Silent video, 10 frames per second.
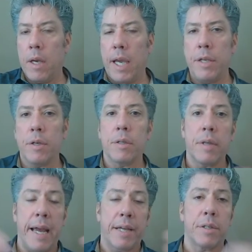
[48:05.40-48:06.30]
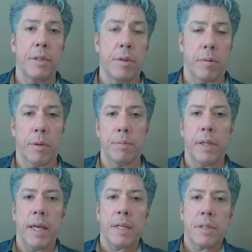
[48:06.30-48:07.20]
And you can actually do a
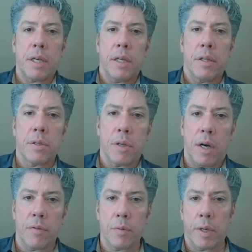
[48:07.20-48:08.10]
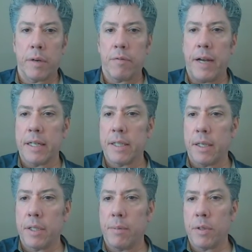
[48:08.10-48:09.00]
replace in the software. In fact,
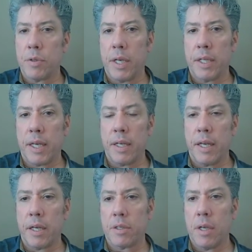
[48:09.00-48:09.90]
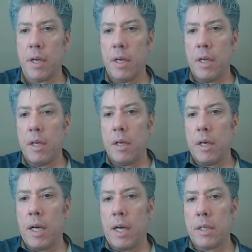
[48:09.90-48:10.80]
I'll demonstrate that next.
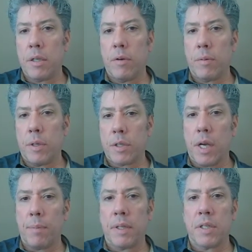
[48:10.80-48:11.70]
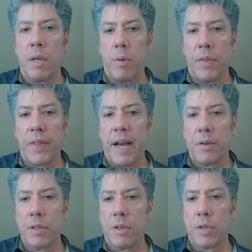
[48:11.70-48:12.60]
Uh, so there's a couple of
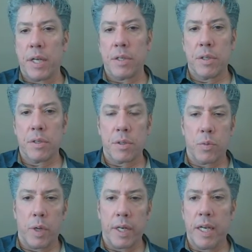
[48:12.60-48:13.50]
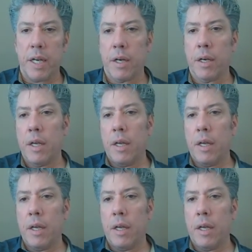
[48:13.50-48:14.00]
C1000 addresses. There's one here.